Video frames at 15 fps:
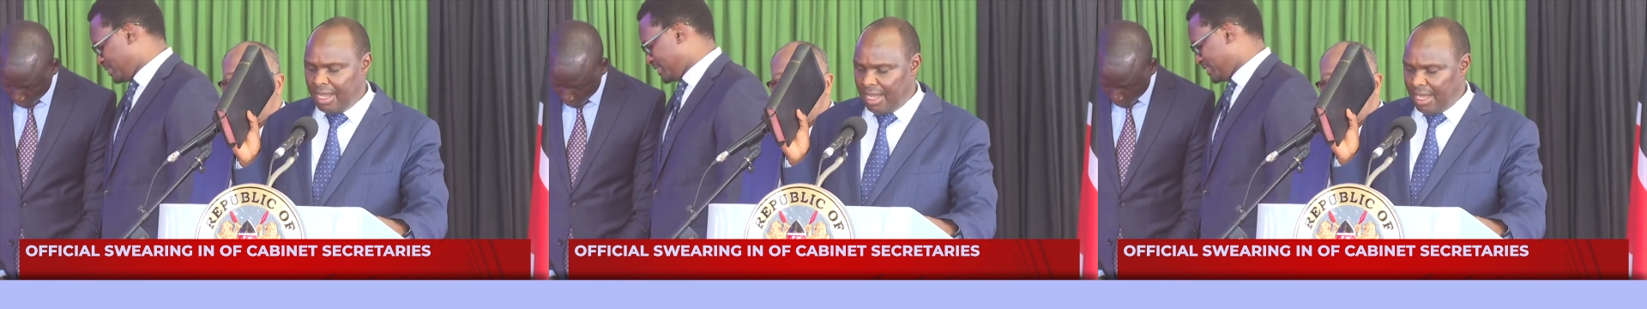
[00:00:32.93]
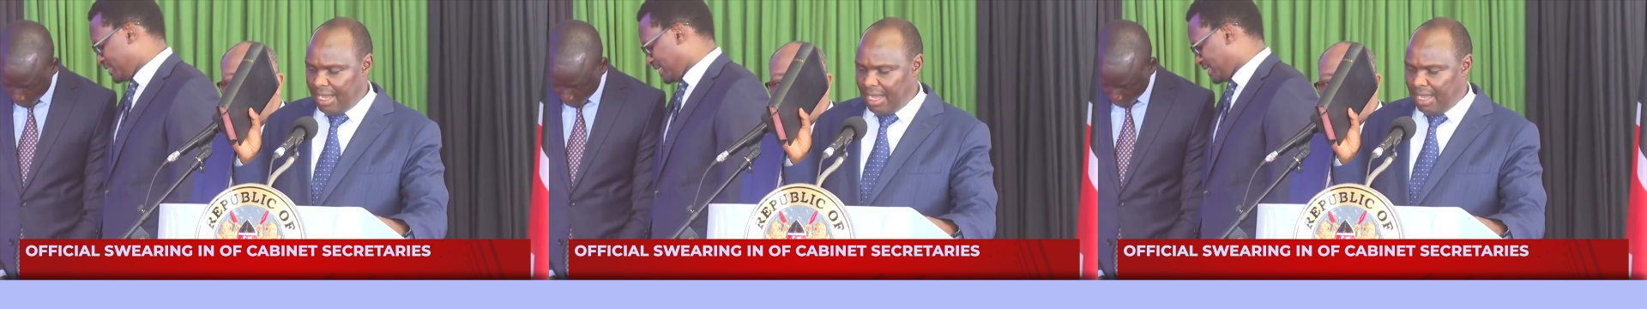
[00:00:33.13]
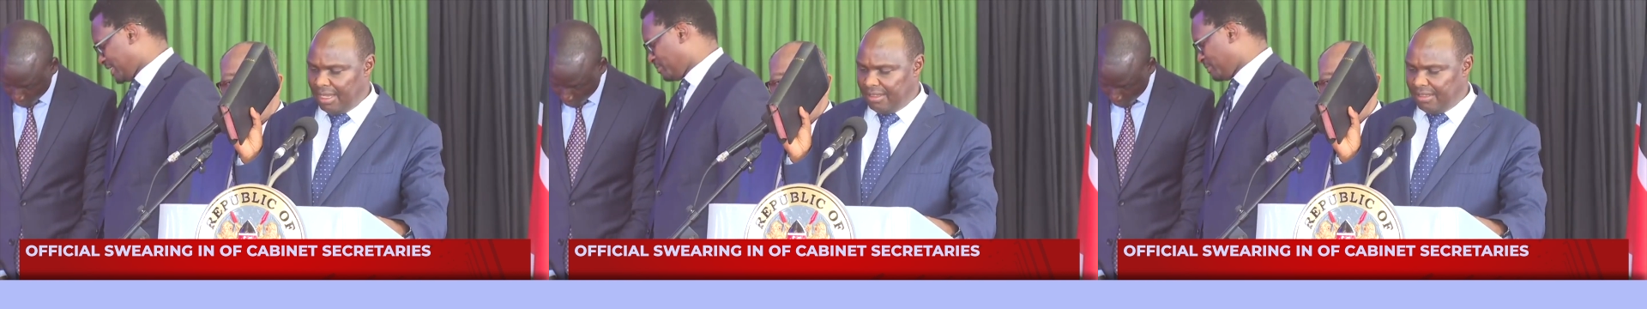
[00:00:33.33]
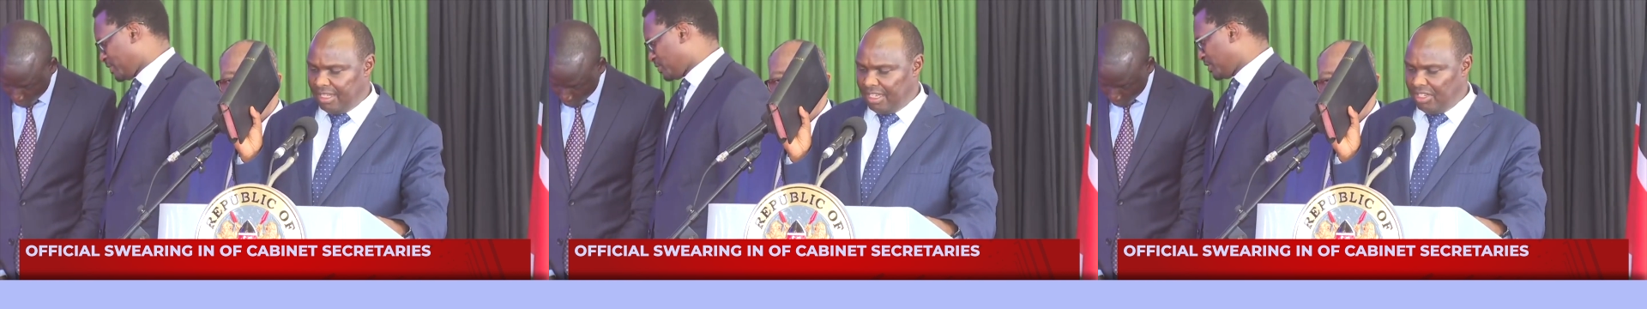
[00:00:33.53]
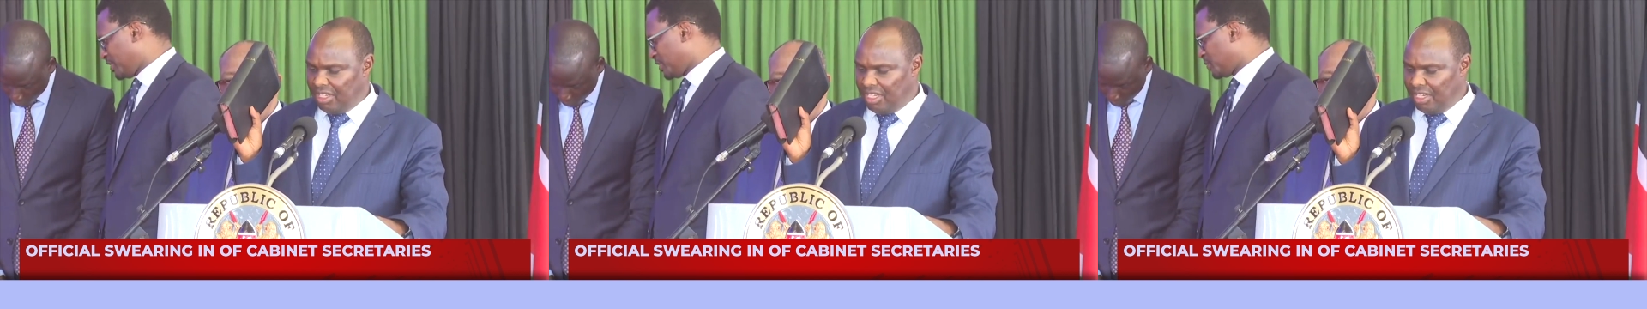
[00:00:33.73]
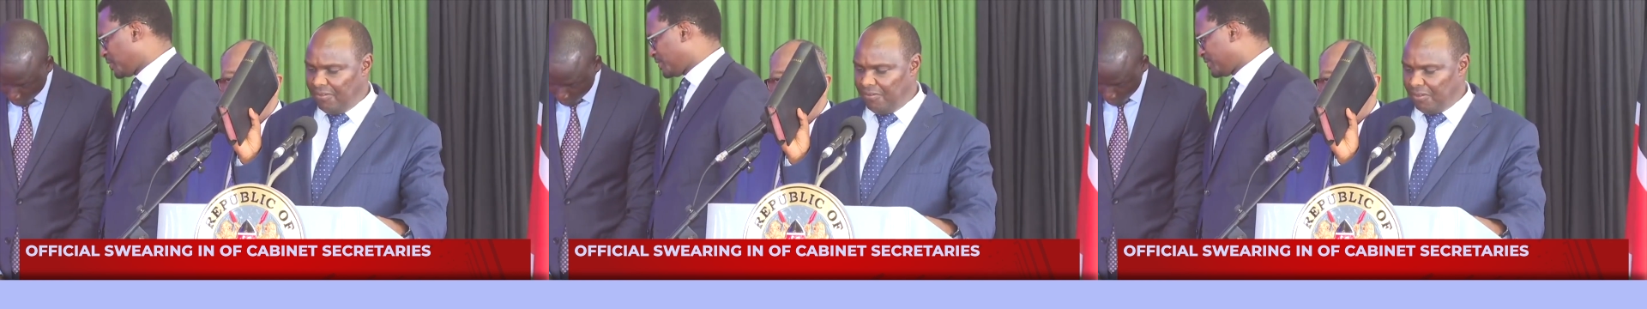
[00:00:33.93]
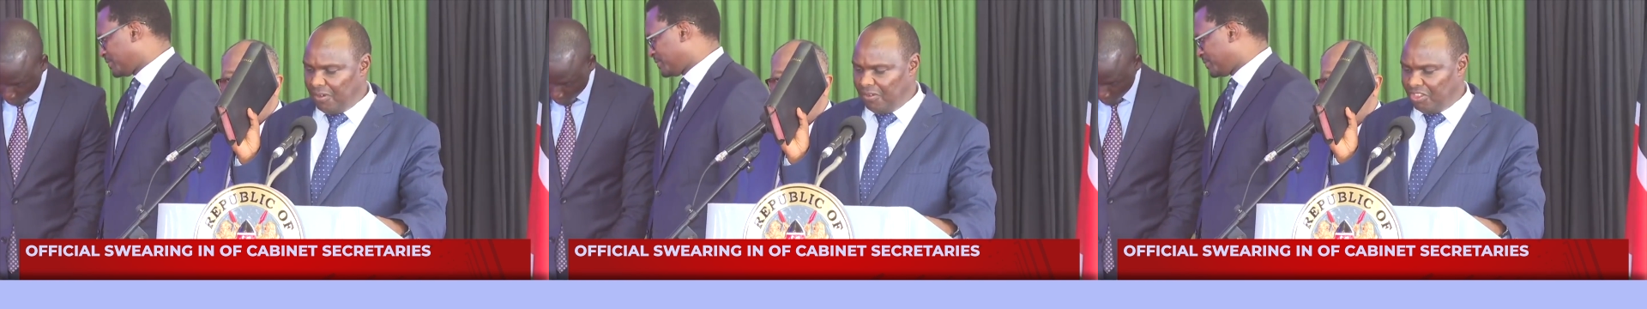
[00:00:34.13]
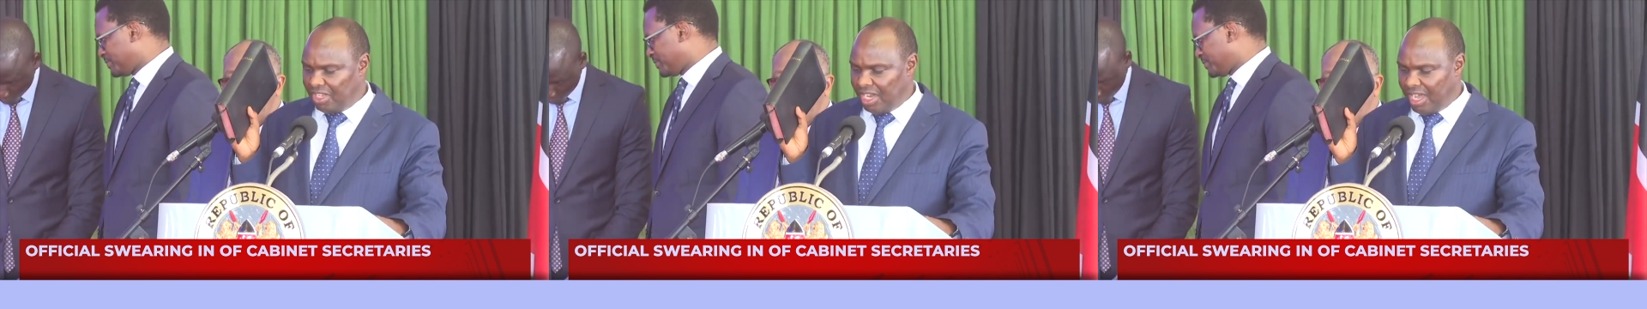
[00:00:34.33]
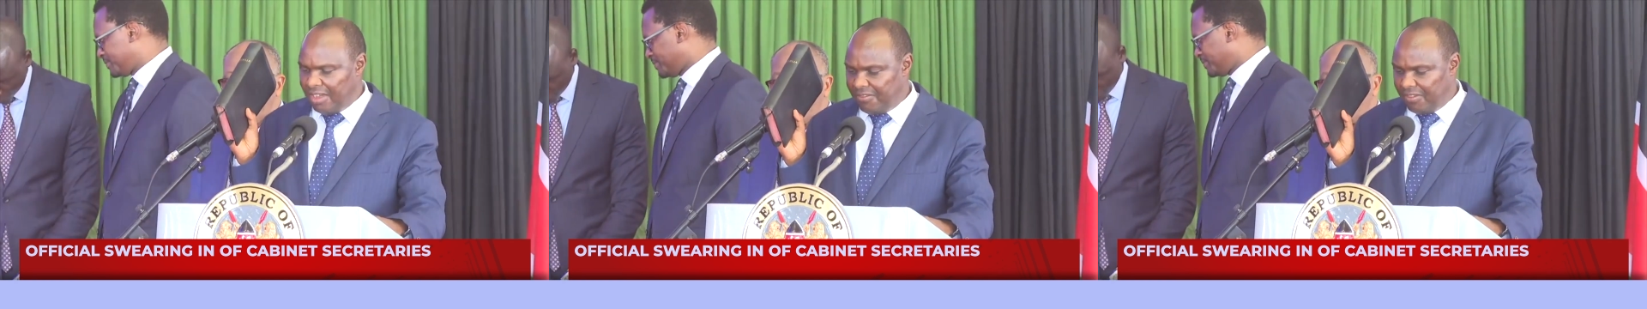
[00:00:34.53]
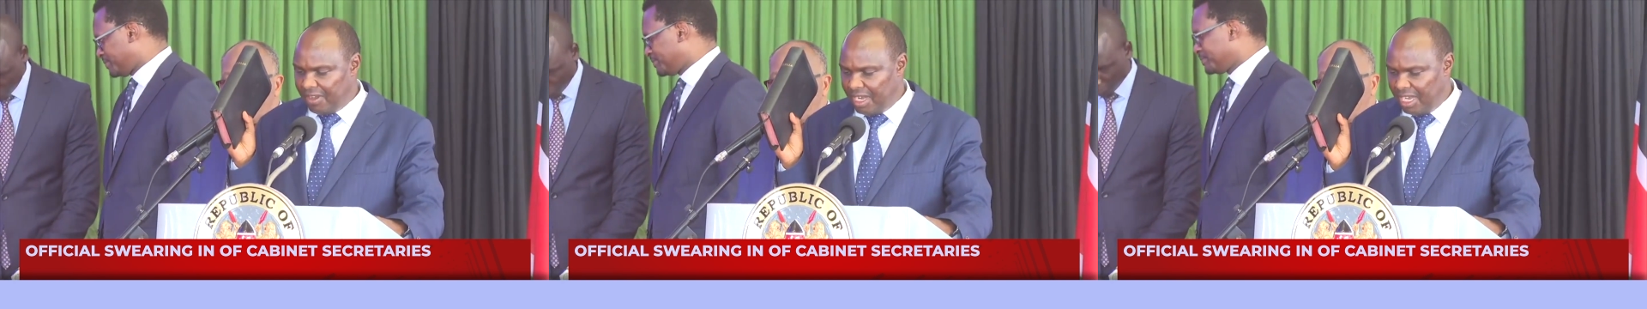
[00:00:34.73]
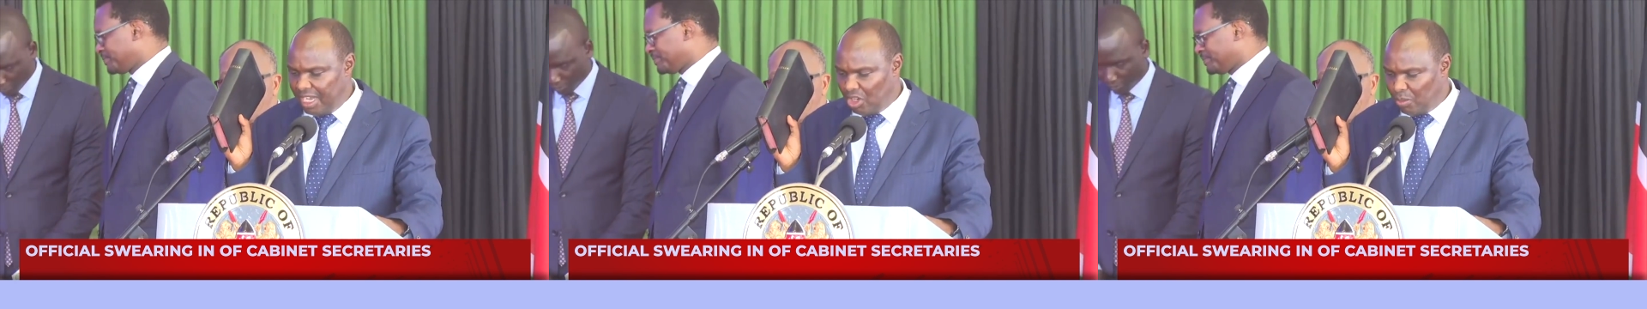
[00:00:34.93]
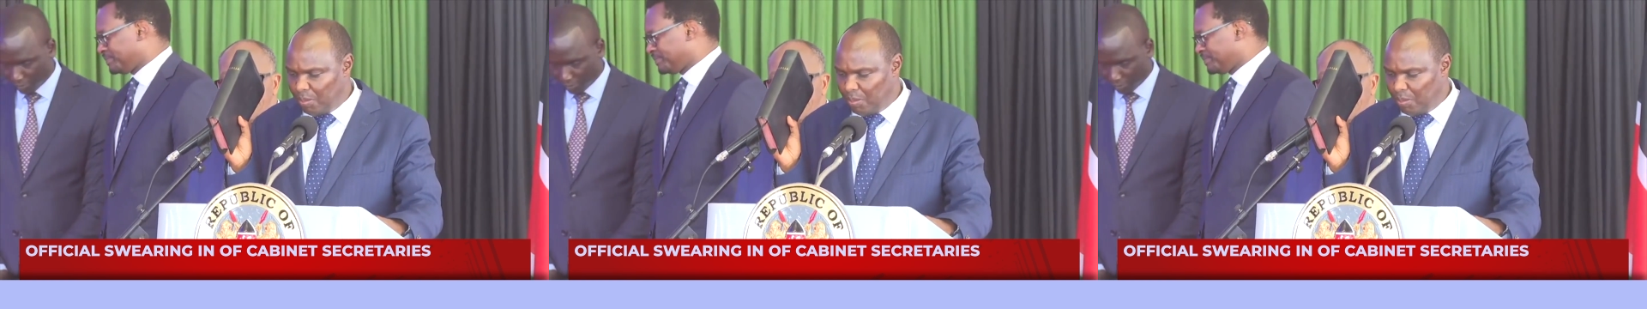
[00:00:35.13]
Speaker 1: as the Chief of Staff and Head of